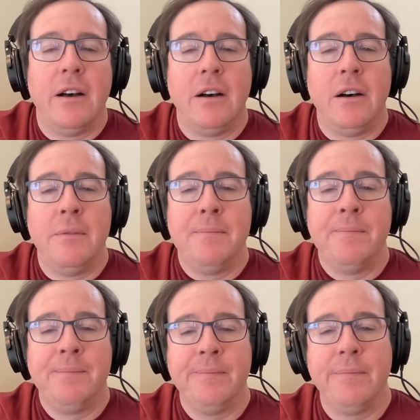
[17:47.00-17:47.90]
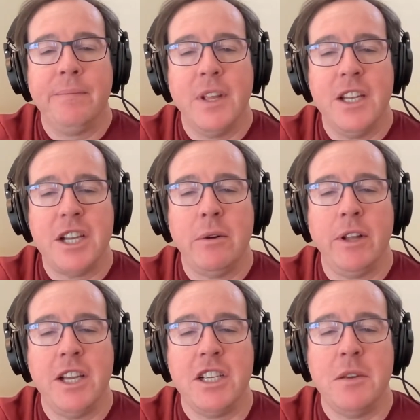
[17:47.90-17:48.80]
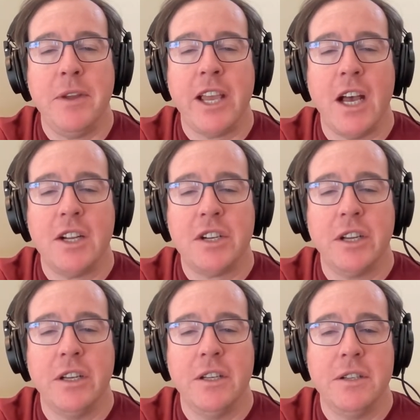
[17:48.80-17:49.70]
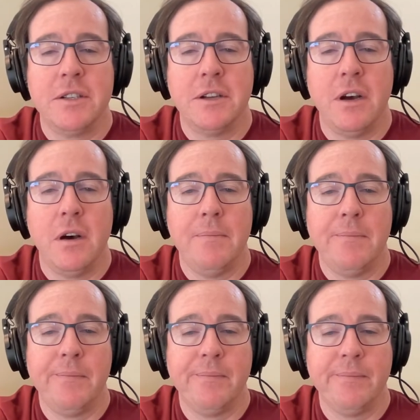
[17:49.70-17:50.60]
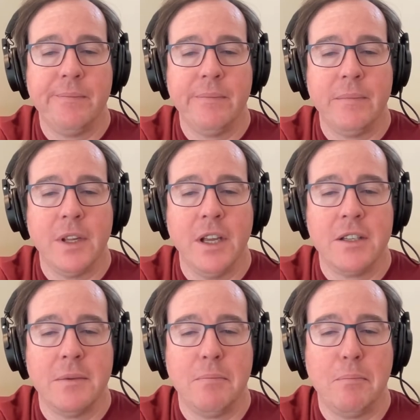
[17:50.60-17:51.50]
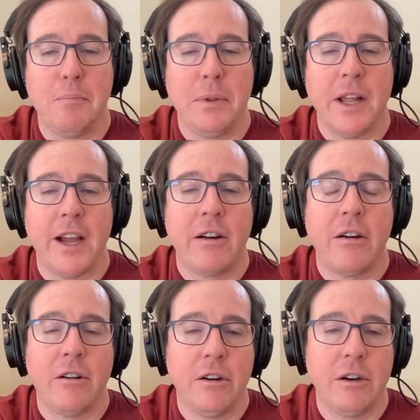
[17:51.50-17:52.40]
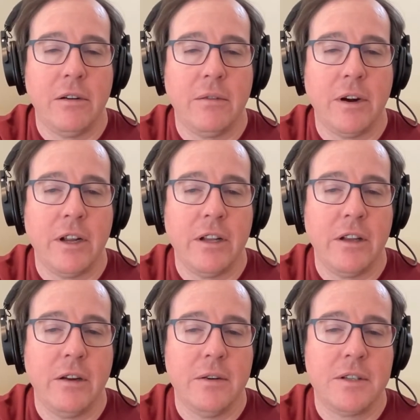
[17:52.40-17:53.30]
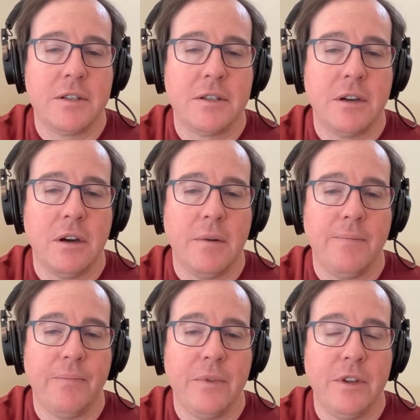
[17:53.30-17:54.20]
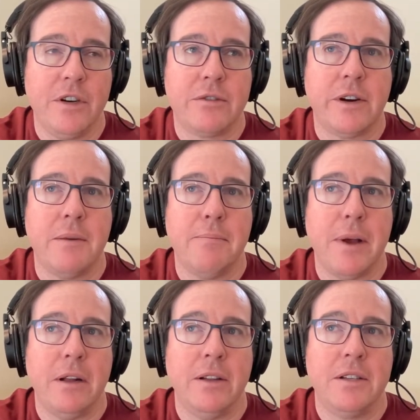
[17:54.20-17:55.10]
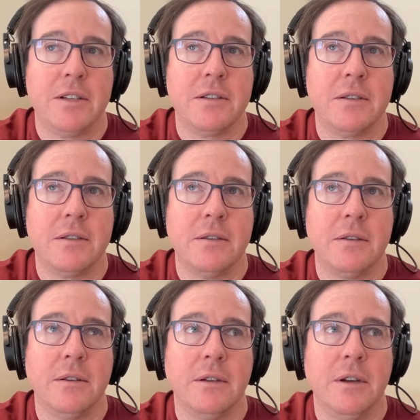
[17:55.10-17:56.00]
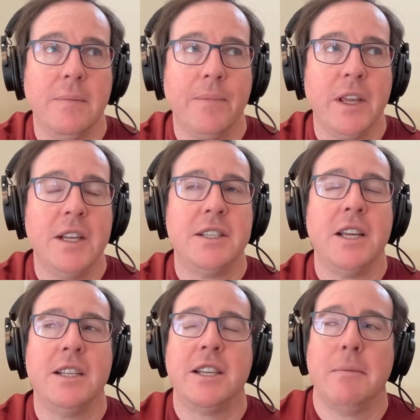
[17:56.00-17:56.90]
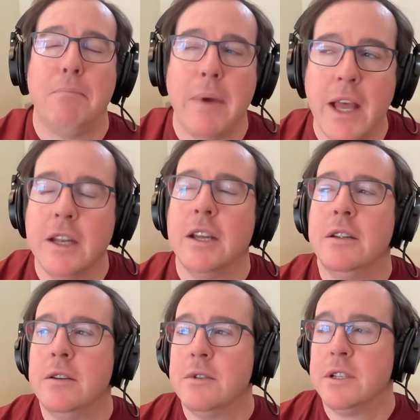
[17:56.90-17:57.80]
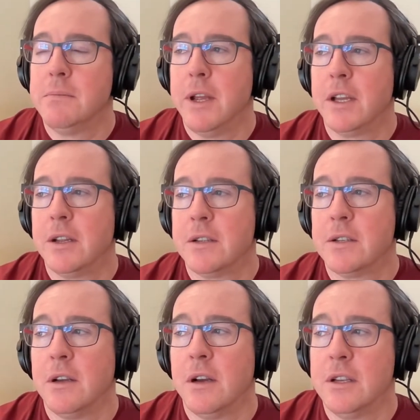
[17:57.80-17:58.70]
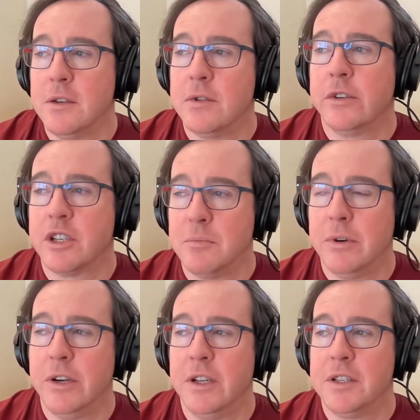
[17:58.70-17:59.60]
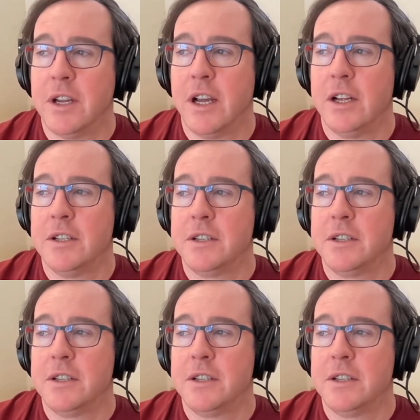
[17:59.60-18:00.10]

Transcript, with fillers: Um, in general, HTTP caching is um, it's a black art, right? You know, it's um, you're trying to balance it's it's a band-aid used to make a user experience as